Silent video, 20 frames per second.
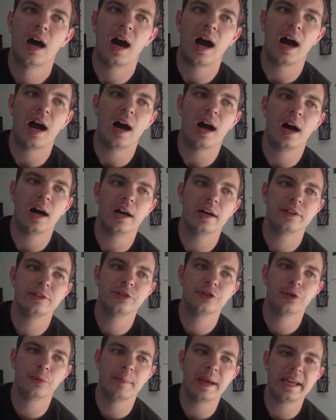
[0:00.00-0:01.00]

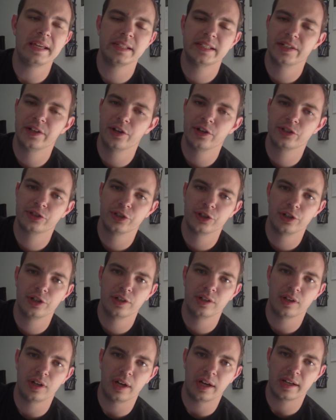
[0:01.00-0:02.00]
your main
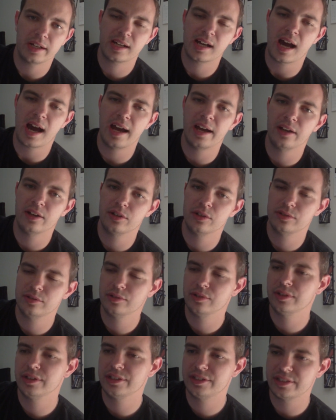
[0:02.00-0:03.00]
character, Kyle,
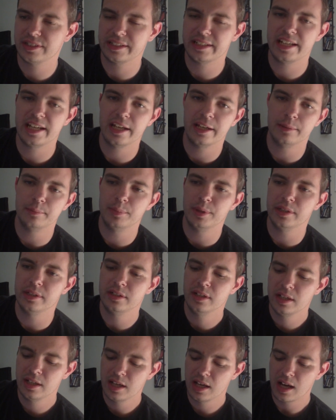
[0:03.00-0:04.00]
well, it's a kid,
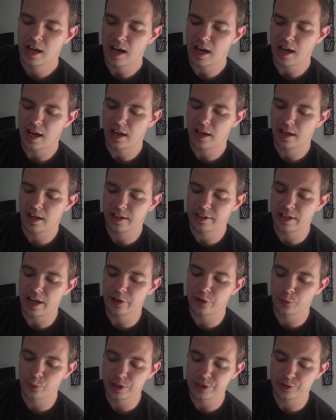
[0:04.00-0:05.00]
but
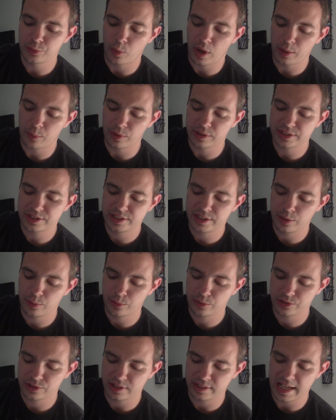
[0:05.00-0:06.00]
another reason why I wanted to see it
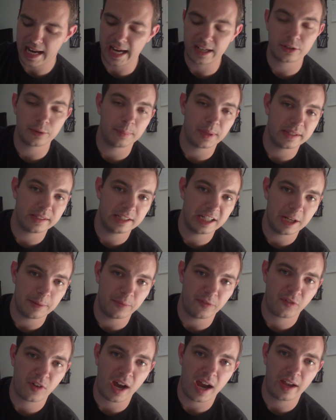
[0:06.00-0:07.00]
was an actor by the
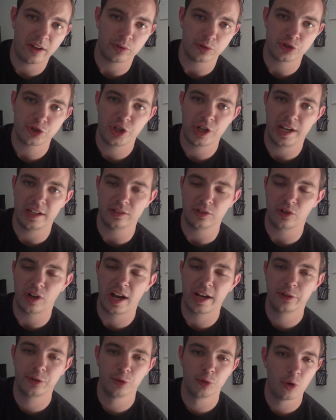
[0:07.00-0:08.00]
name of Kyle Chandler.
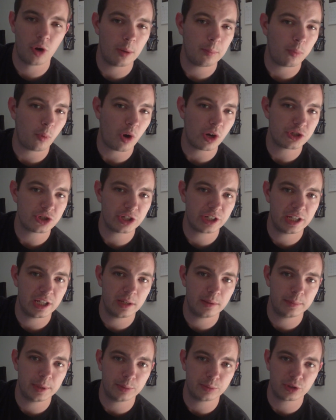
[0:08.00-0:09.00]
I grew up watching
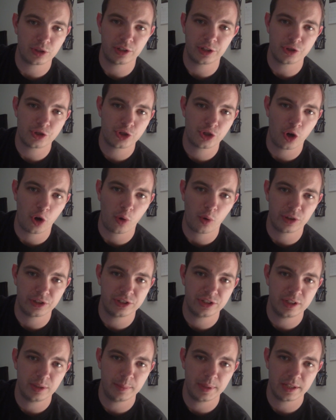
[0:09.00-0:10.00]
him. He was on a show on
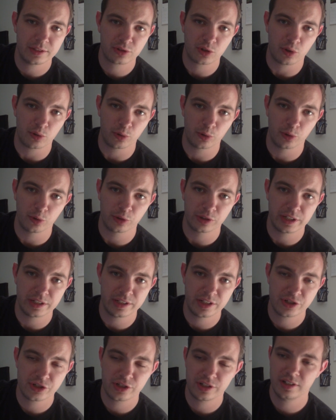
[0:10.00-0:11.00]
CBS called Early
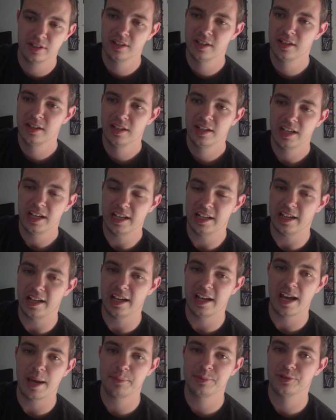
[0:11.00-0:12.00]
Edition, and
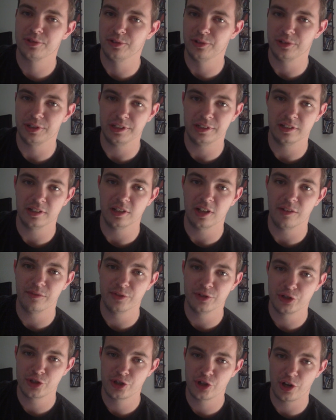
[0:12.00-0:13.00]
I absolutely
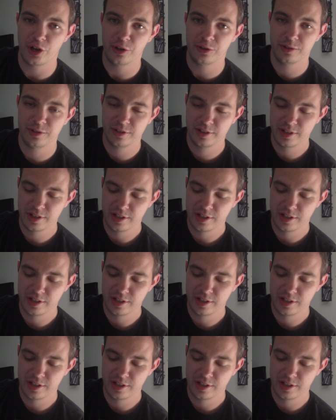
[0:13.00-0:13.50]
love the show.